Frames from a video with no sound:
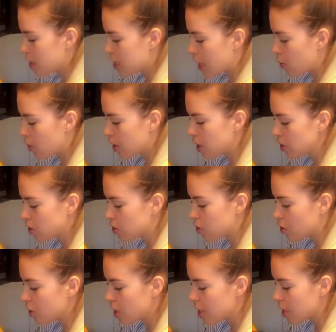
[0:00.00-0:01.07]
Now we're gonna
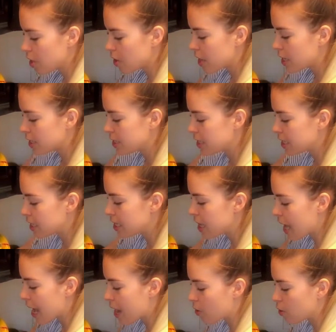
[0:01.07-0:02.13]
stir here until
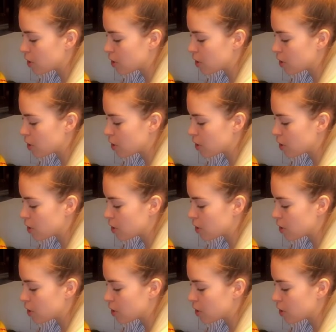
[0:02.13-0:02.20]
our